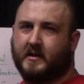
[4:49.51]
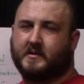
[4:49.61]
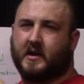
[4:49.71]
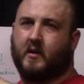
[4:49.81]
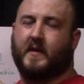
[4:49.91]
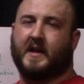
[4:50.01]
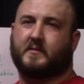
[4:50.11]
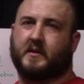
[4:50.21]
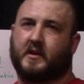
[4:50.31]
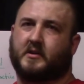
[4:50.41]
So that's
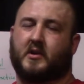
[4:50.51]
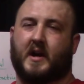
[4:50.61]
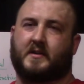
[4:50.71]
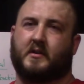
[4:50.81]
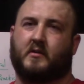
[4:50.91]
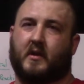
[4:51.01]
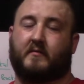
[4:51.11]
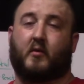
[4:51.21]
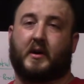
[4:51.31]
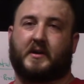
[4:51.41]
what you're going to try to
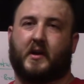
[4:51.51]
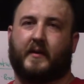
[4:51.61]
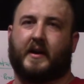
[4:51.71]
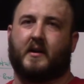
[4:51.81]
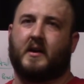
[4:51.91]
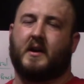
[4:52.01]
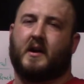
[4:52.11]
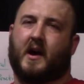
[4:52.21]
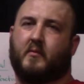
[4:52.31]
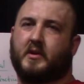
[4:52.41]
avoid doing.
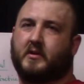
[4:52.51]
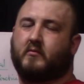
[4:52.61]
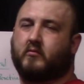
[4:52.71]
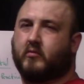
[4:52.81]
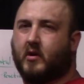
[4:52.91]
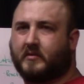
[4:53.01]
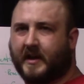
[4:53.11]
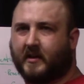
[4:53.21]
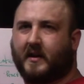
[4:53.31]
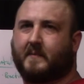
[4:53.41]
When you
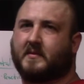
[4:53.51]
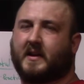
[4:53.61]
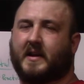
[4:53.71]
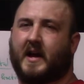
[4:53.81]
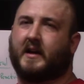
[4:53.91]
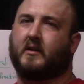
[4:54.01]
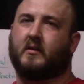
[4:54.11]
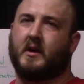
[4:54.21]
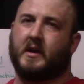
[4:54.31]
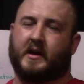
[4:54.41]
rotate your hips like that, you're
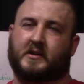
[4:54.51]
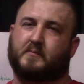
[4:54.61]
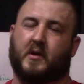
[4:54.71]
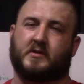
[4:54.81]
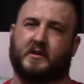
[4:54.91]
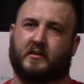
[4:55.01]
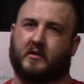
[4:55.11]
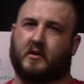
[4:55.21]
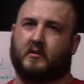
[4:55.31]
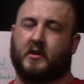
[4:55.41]
exposing your
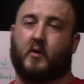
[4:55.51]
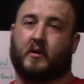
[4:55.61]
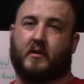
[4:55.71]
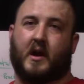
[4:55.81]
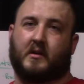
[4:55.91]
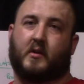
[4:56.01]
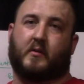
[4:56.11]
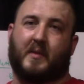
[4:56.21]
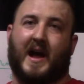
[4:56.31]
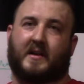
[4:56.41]

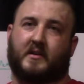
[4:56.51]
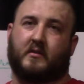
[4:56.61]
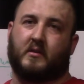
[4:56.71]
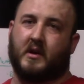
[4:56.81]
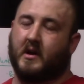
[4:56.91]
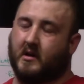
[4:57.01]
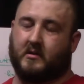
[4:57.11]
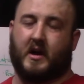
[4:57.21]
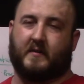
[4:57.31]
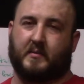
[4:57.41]
lower back to a
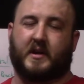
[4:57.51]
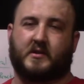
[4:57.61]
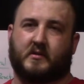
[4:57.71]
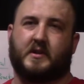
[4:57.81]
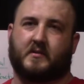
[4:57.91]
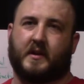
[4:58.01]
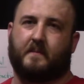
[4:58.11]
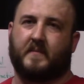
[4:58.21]
lot of potential injury.